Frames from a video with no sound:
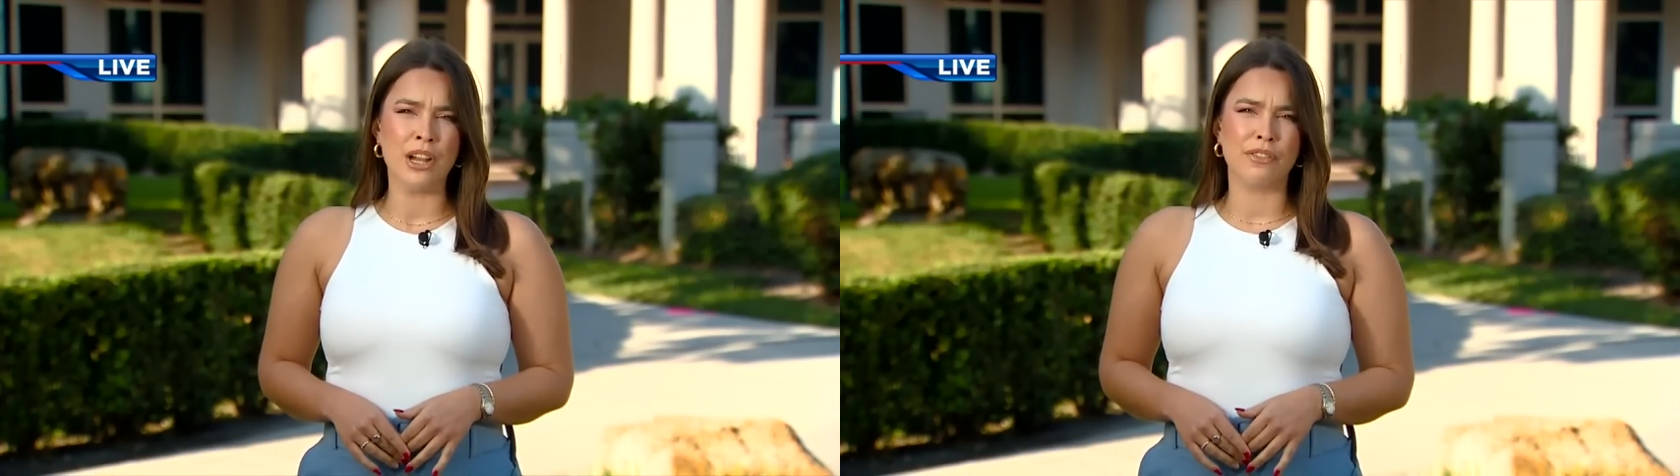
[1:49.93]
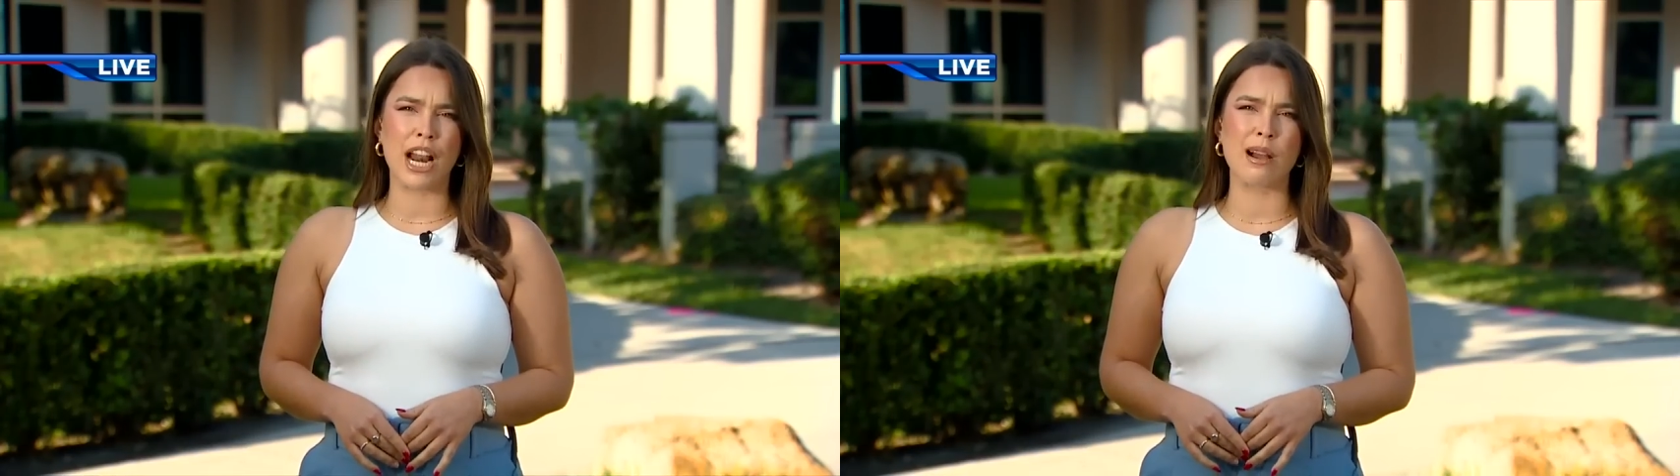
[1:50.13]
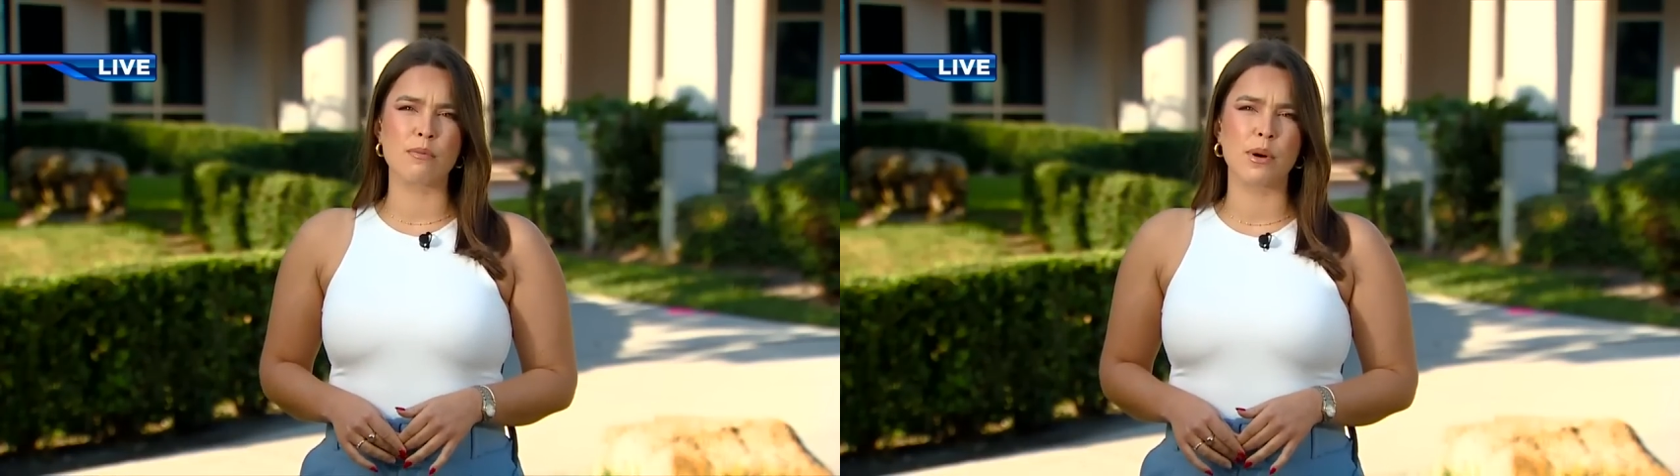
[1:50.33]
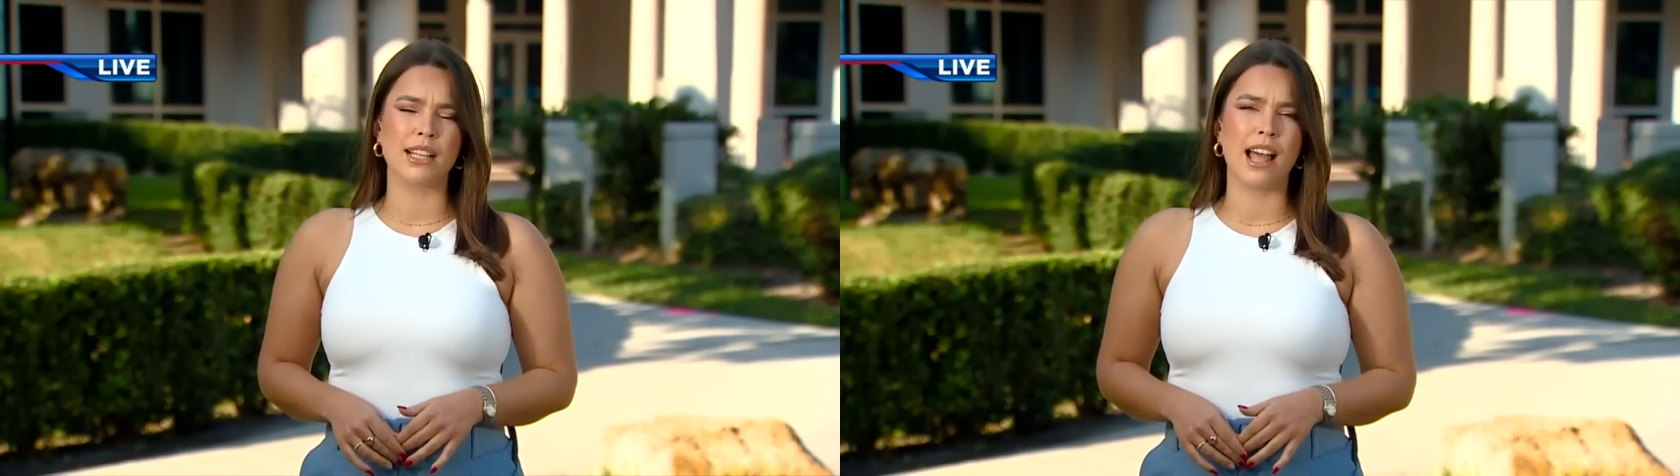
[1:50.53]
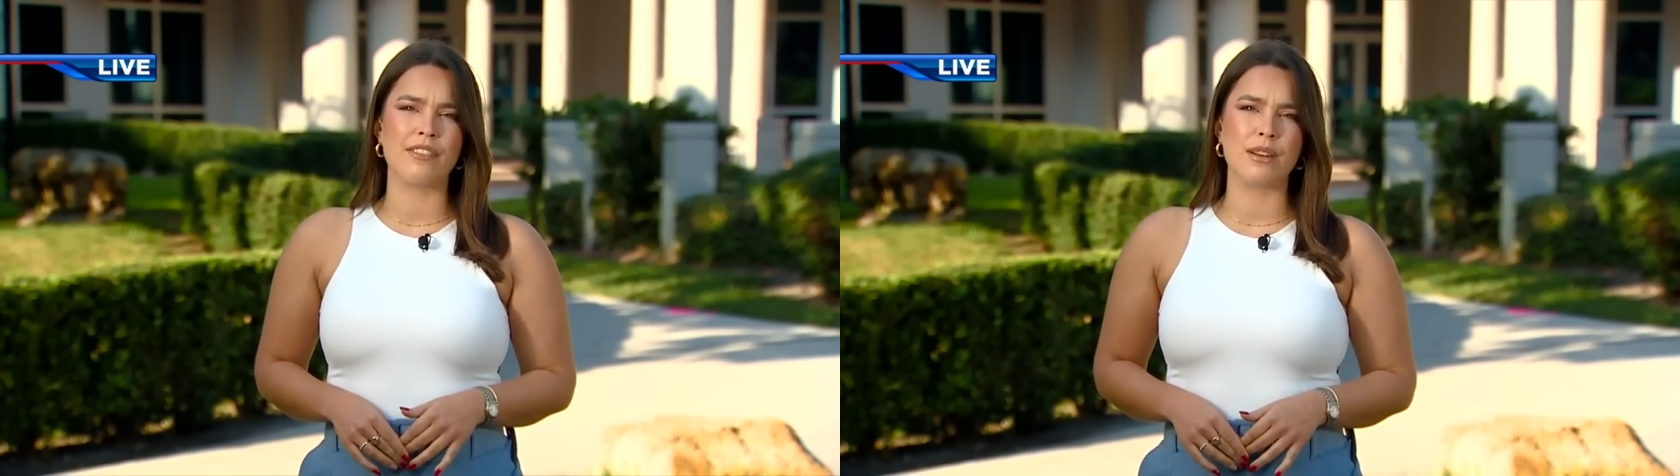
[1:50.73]
For now, I'm reporting
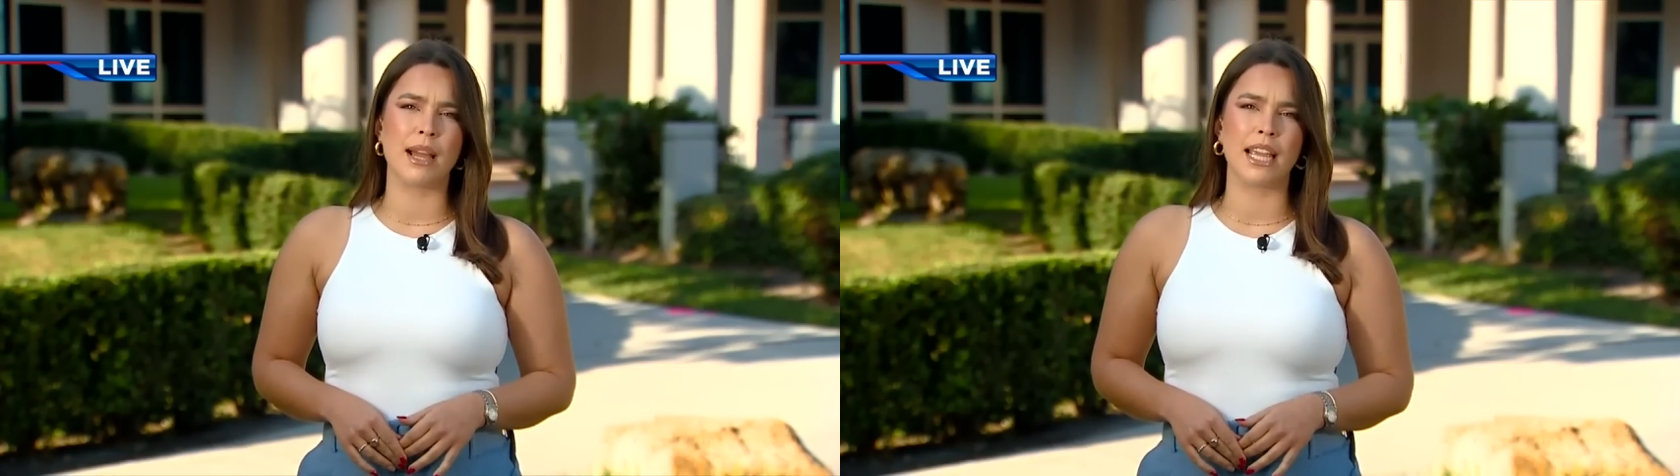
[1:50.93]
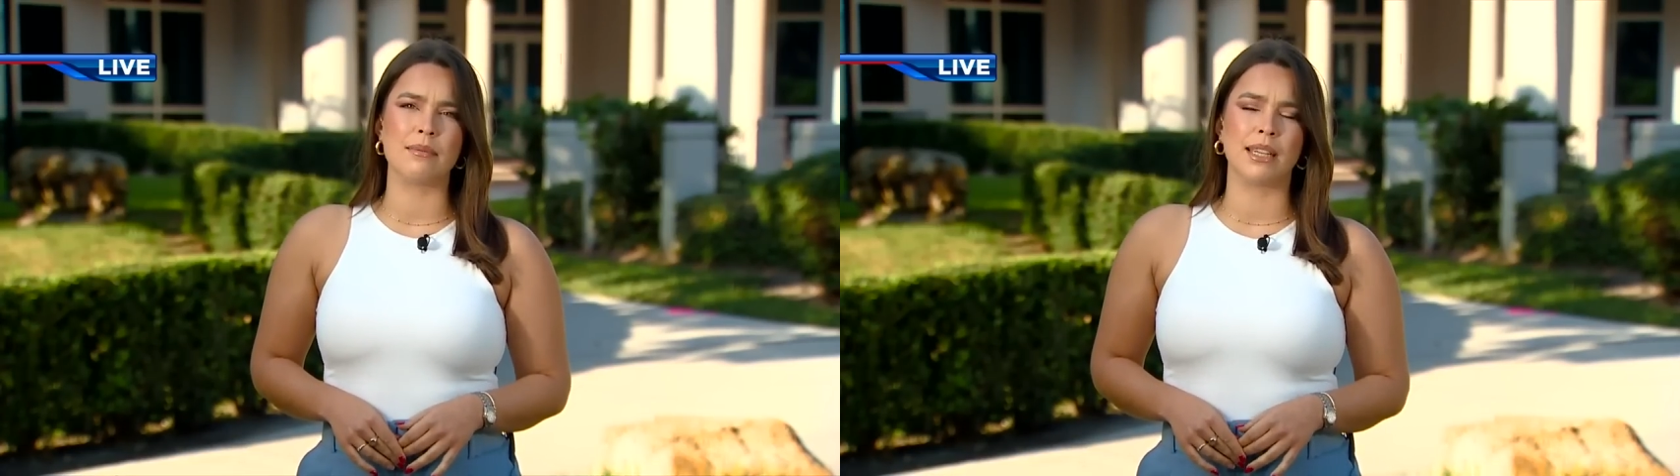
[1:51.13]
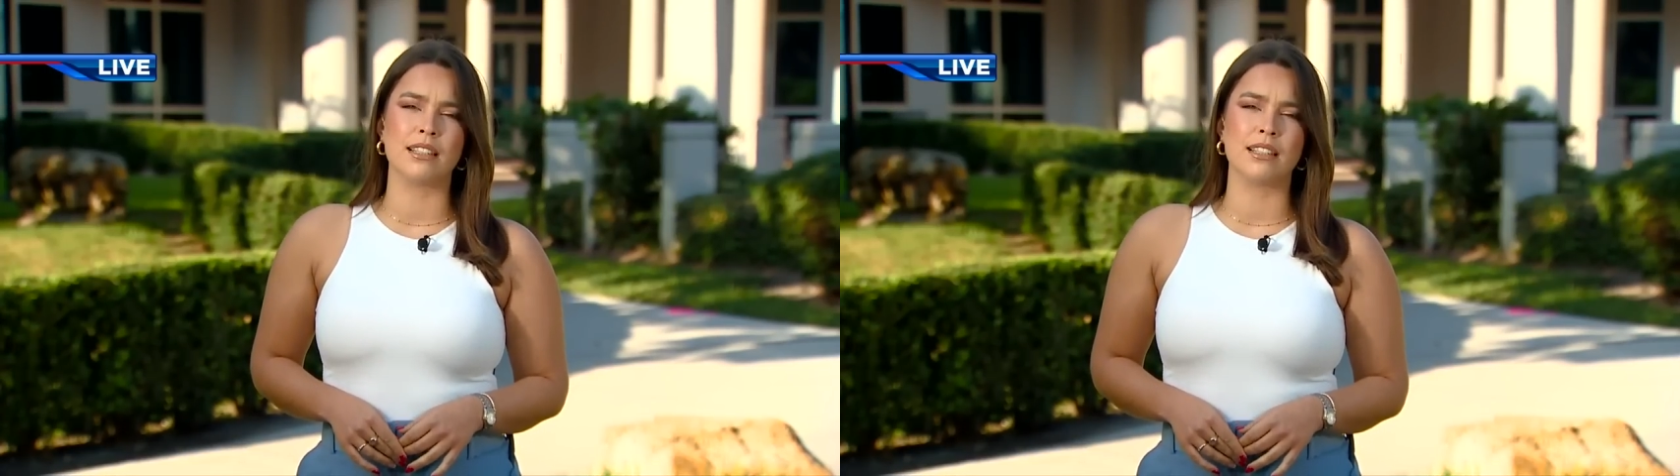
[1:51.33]
live in Miami.